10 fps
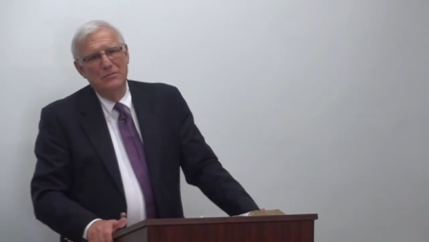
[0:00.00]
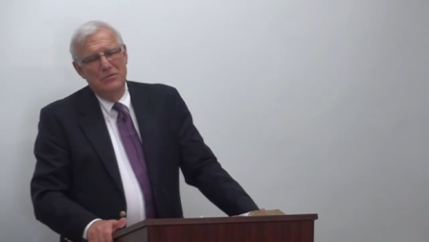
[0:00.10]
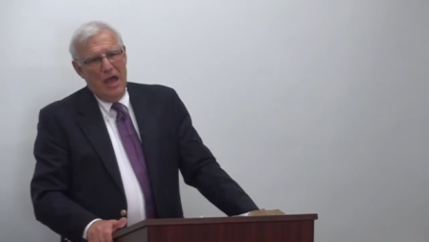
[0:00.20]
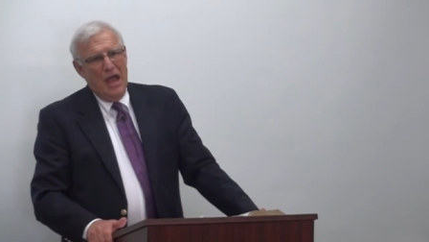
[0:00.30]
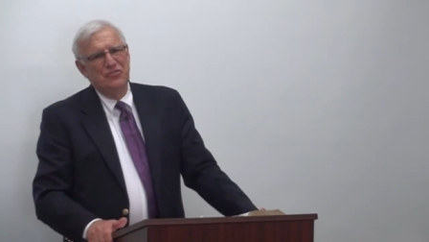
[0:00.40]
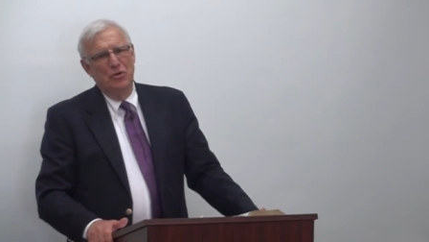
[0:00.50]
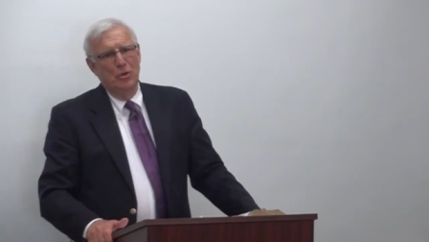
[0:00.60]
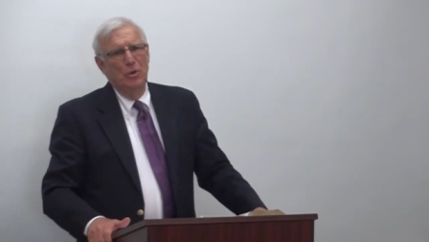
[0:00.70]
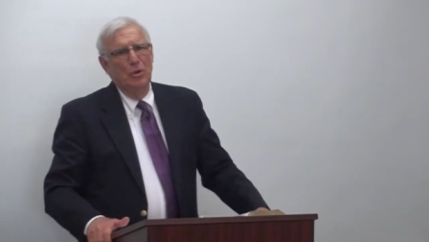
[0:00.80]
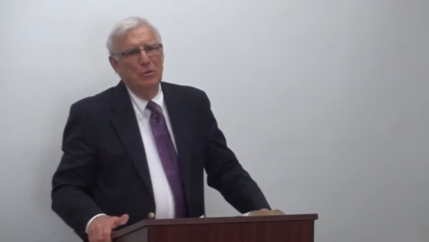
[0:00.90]

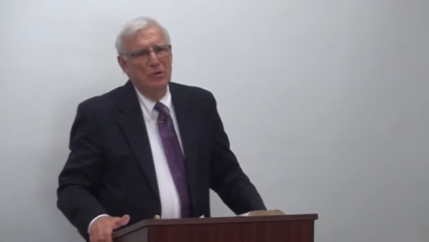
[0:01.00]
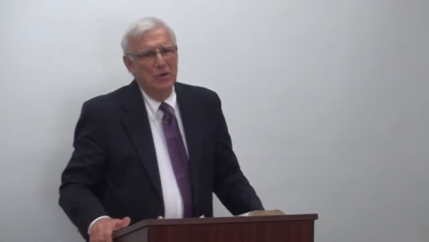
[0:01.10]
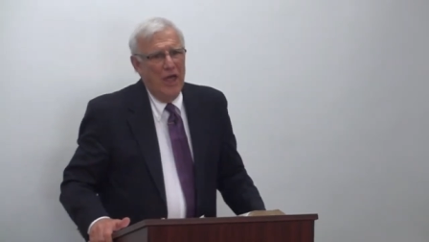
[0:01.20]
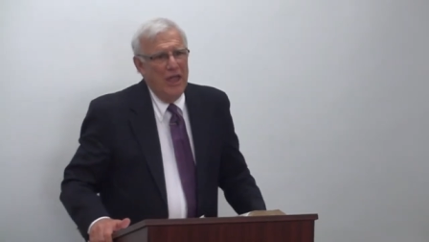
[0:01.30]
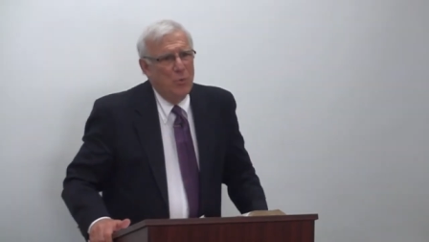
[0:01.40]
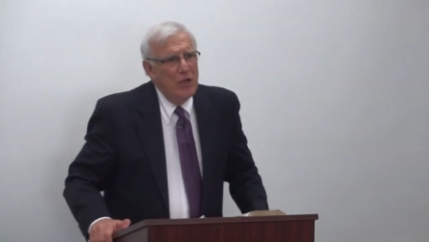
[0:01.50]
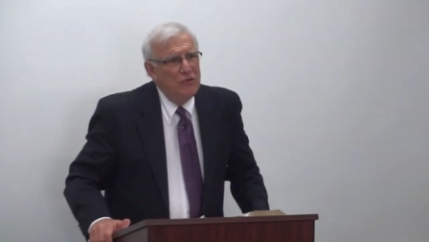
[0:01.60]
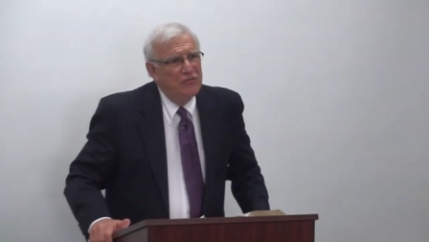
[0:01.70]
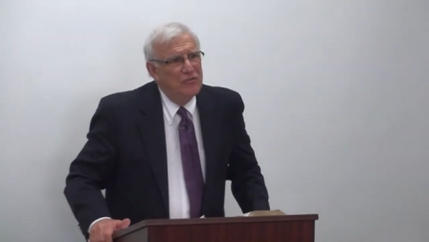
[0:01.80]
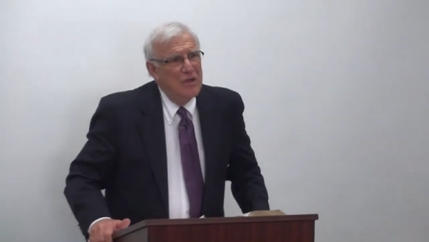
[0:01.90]
national
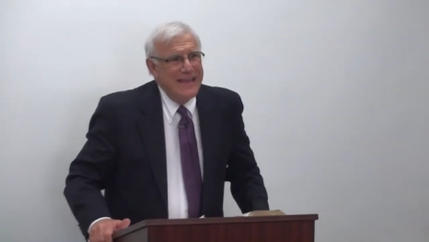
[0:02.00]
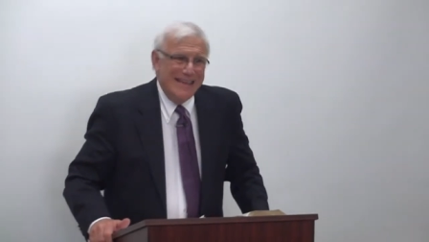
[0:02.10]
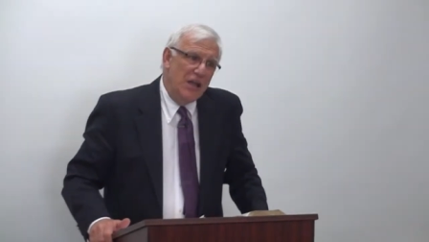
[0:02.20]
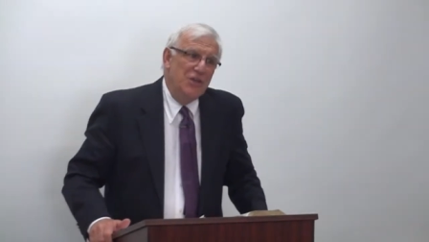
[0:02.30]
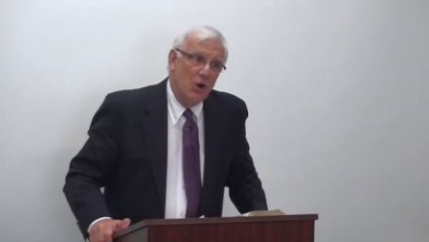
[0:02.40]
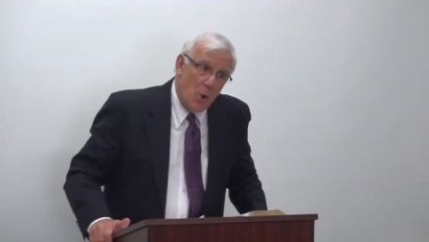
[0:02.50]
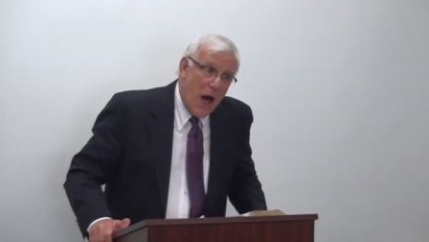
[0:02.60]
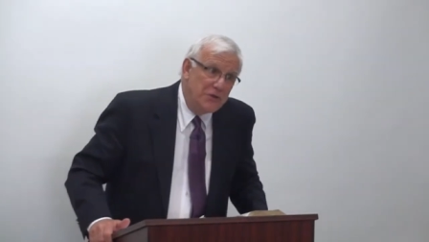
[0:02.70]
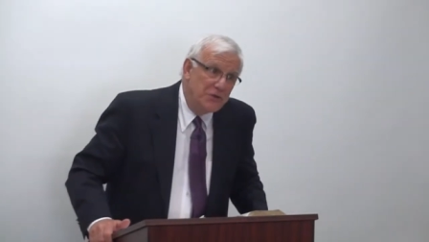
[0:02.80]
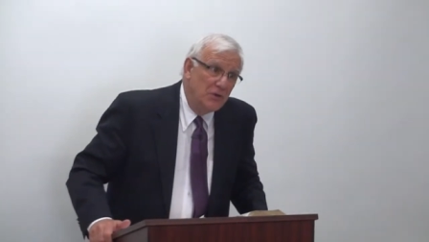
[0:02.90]
language,
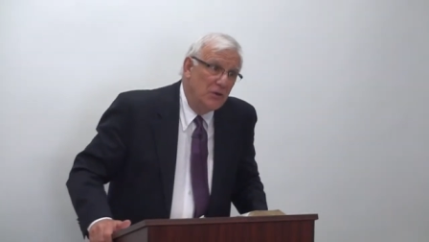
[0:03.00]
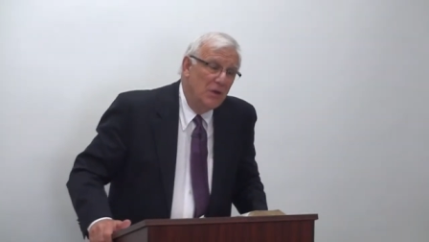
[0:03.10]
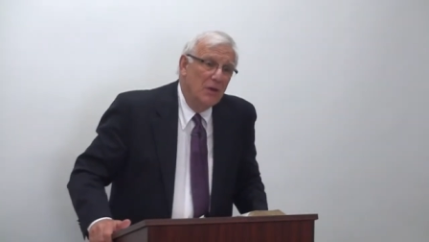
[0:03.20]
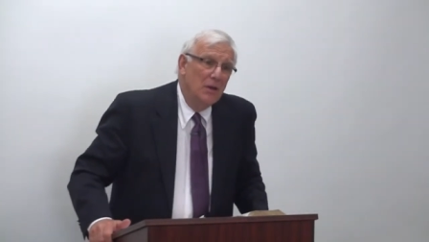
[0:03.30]
Kinyarwanda